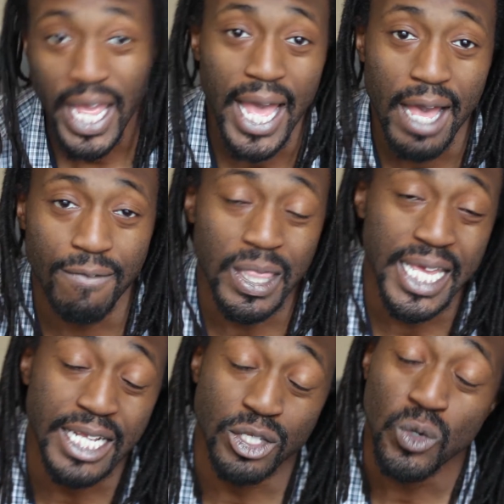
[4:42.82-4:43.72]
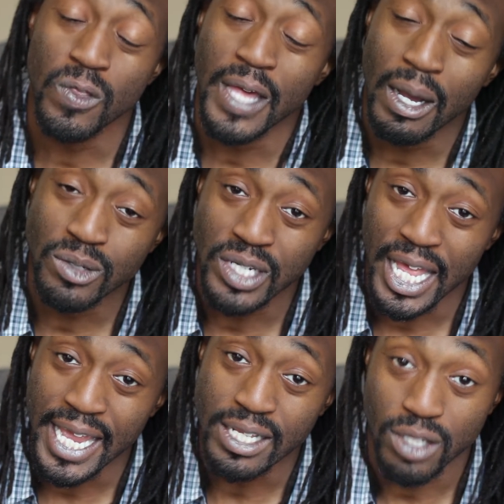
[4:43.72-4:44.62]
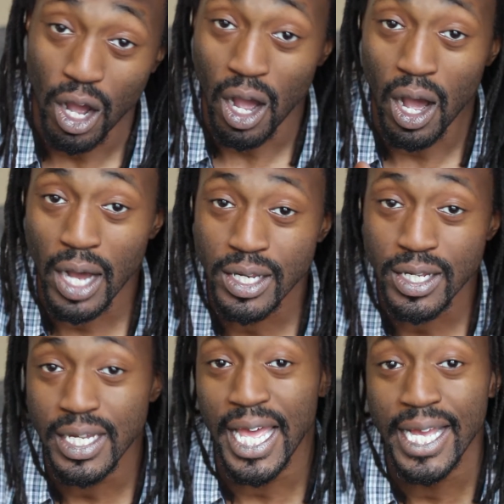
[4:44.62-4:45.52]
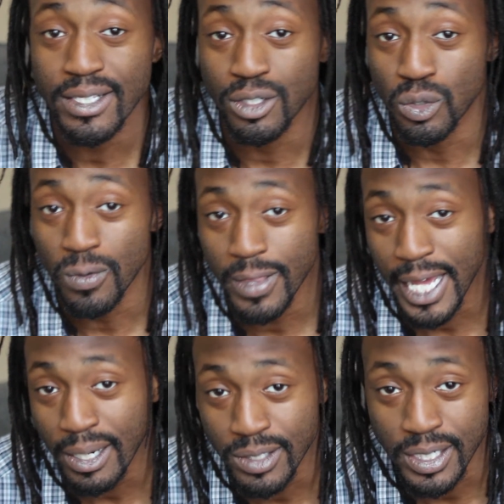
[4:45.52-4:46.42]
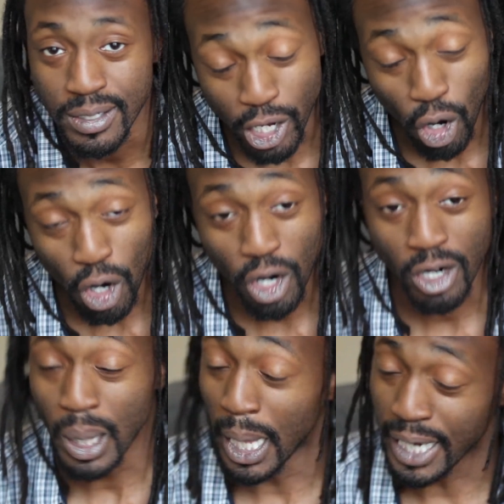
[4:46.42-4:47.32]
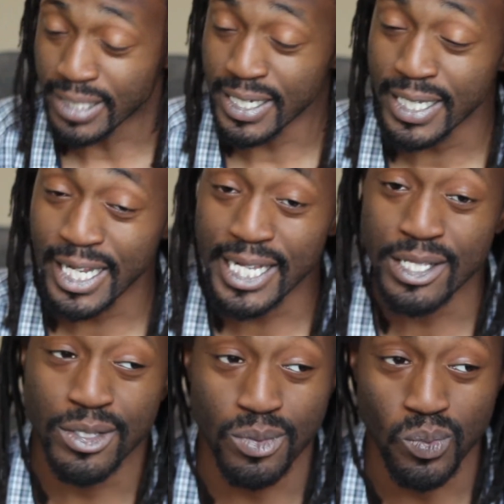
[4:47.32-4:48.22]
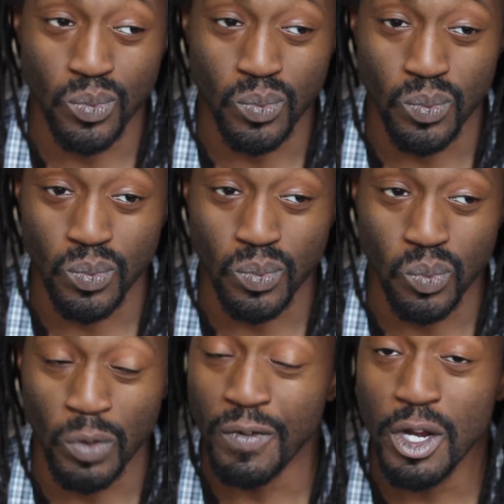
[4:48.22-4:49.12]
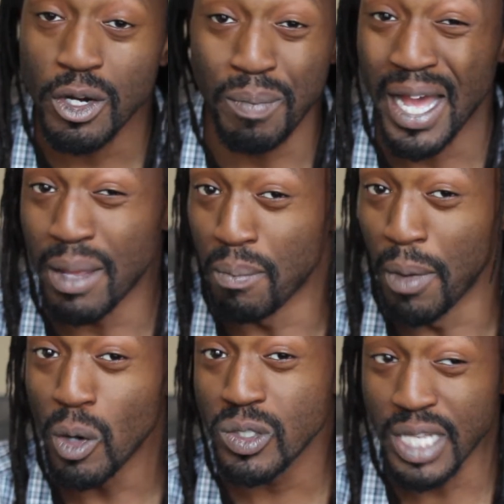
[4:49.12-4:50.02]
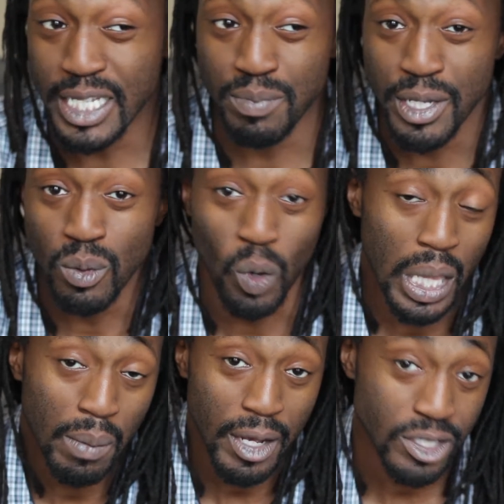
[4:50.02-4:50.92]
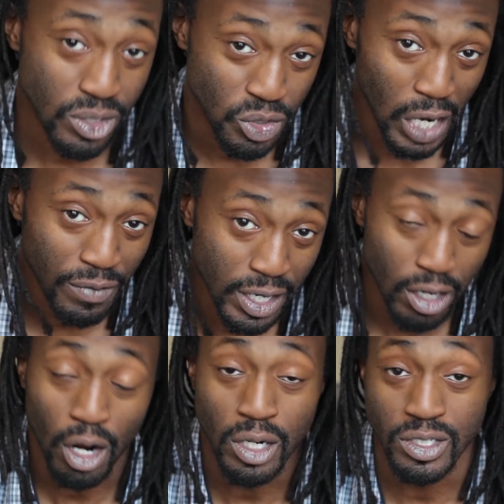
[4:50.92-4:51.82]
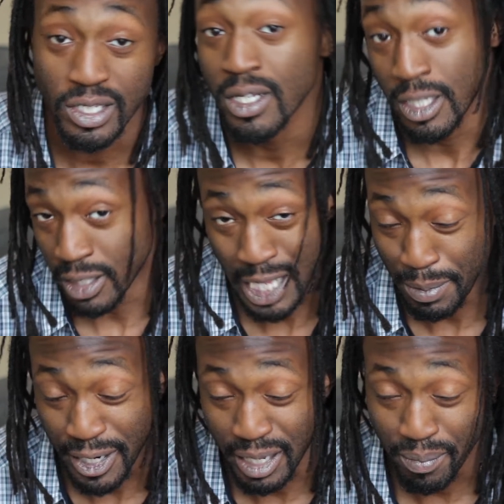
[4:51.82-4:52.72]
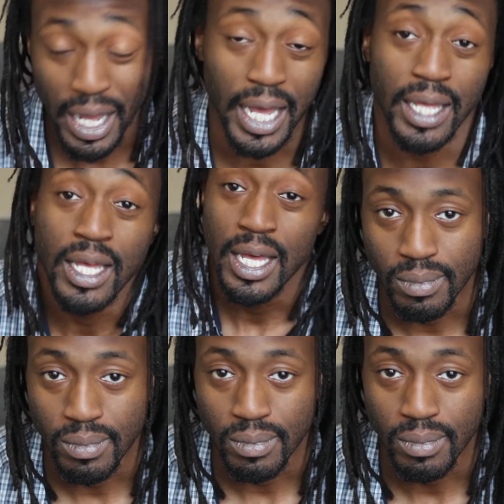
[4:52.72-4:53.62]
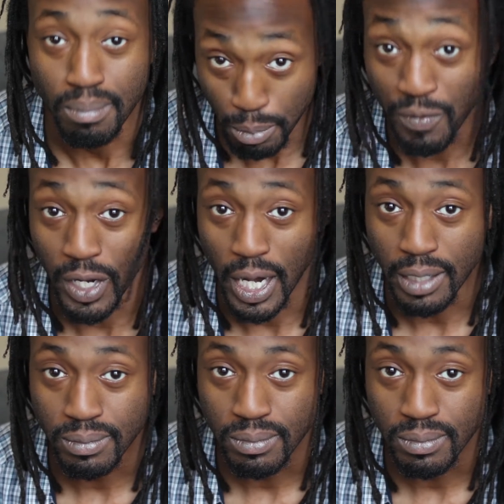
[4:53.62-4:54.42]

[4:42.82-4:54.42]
have the 2008 Honda S2000. A car, like I said, that is revered by most as being one of the best driving cars that money can buy. Moving on.